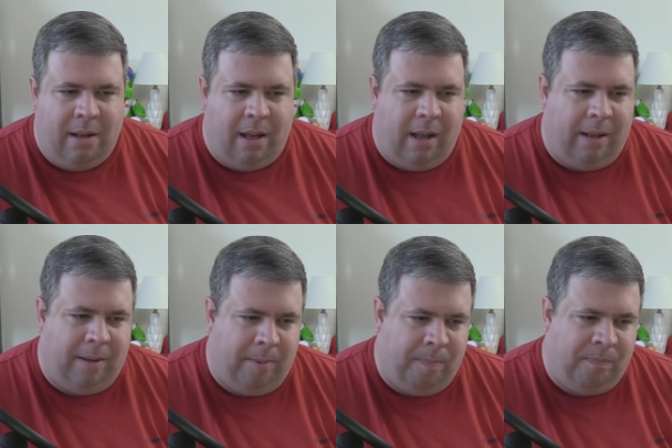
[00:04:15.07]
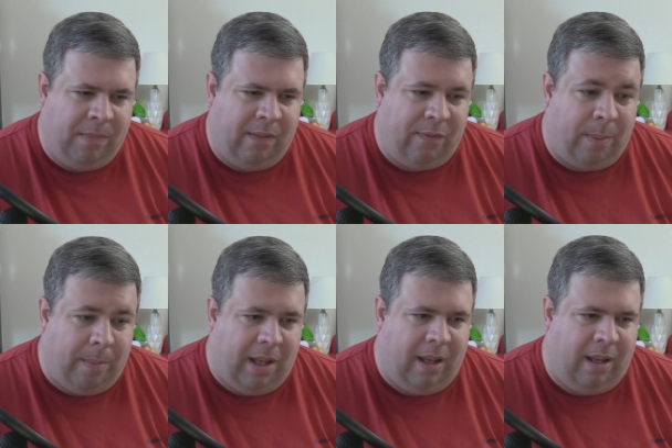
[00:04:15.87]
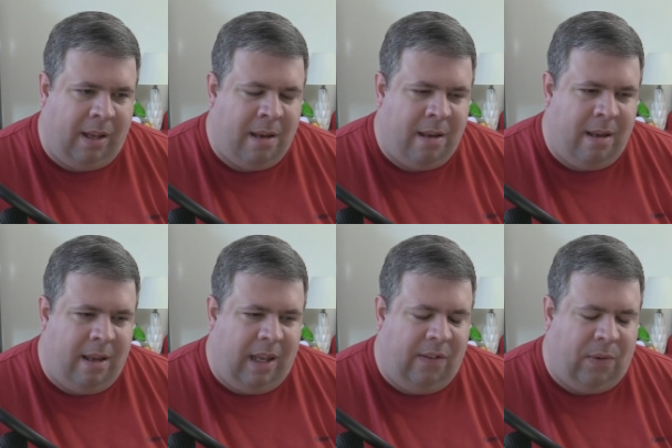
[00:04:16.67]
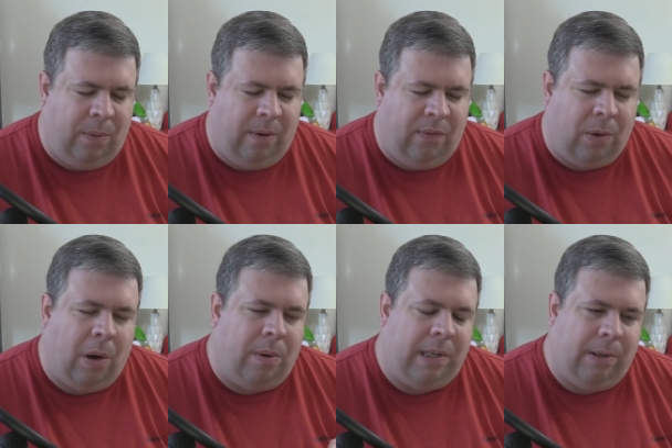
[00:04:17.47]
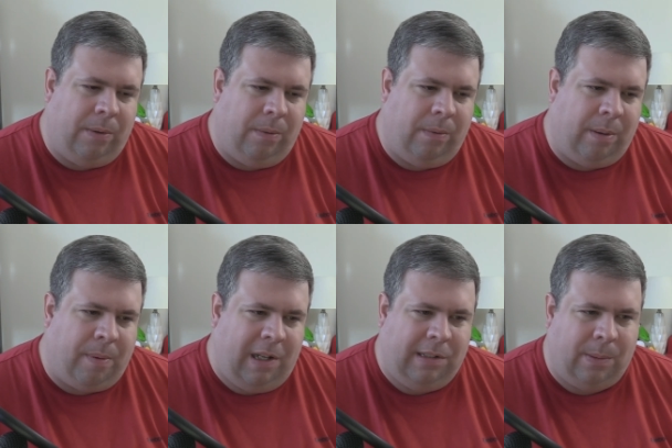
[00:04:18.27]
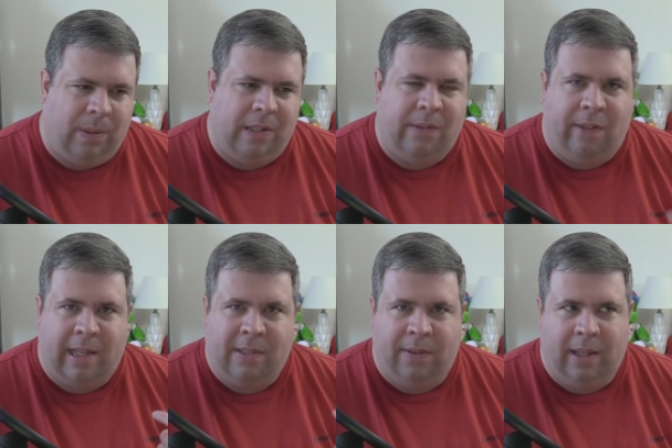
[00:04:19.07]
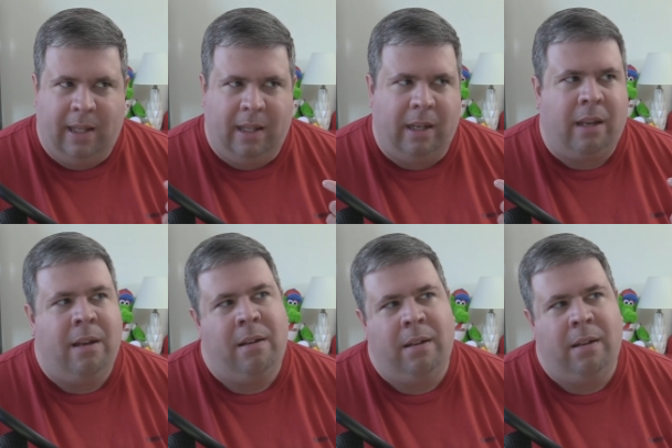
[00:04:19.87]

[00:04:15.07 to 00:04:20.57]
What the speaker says: For me, if you go into your project with this philosophy that like